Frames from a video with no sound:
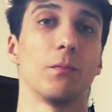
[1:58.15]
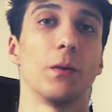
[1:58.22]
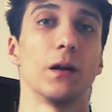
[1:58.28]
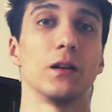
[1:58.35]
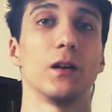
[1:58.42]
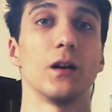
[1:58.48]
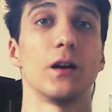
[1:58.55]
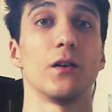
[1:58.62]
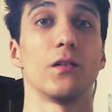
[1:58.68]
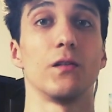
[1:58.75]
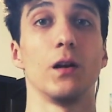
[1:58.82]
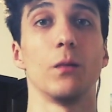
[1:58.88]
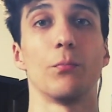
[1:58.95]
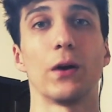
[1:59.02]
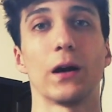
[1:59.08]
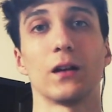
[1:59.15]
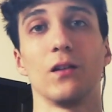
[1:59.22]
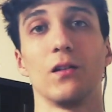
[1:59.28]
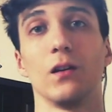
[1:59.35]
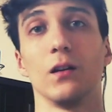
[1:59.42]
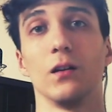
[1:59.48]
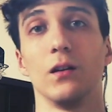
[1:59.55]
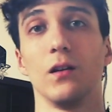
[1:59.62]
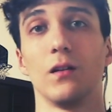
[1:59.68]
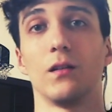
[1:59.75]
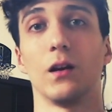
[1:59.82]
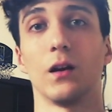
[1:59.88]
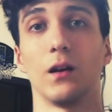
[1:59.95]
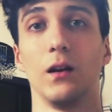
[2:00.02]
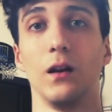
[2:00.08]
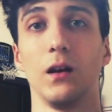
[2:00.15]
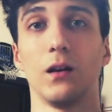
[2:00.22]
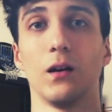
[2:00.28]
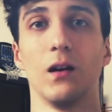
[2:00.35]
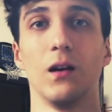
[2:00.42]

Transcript: but they are still practicing this technique.